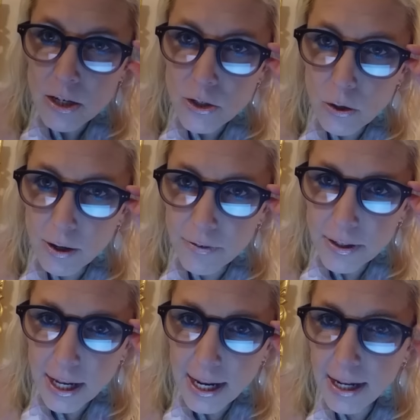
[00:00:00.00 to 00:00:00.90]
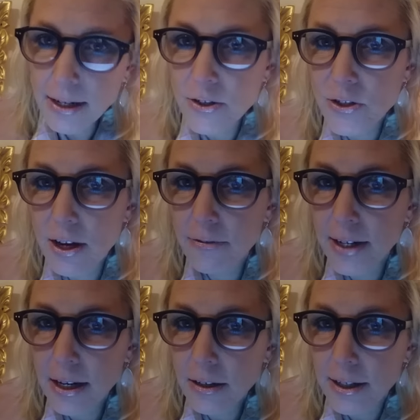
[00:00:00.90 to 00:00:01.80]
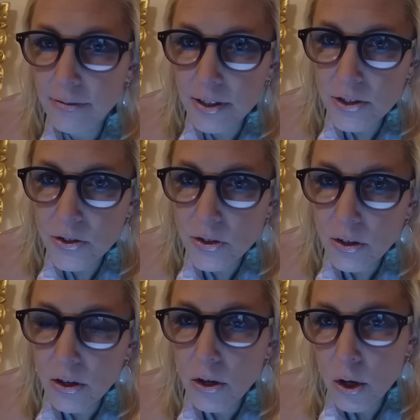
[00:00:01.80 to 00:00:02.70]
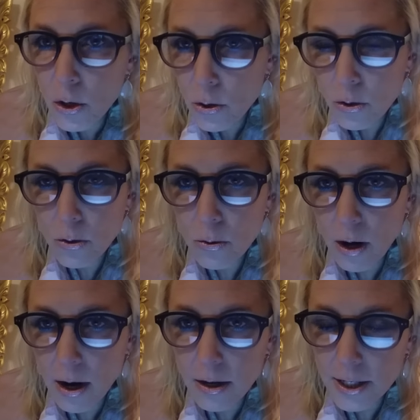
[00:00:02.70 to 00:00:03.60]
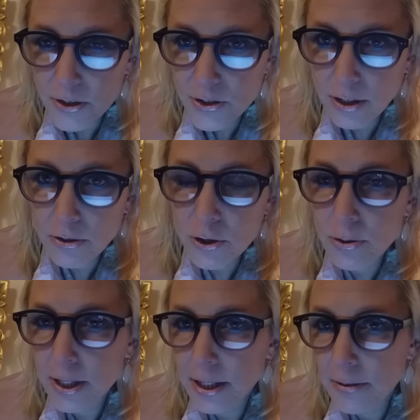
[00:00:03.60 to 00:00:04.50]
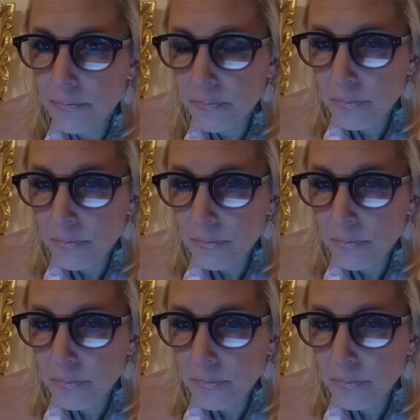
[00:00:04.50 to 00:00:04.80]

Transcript: So if at the hands of caregivers who are insultory,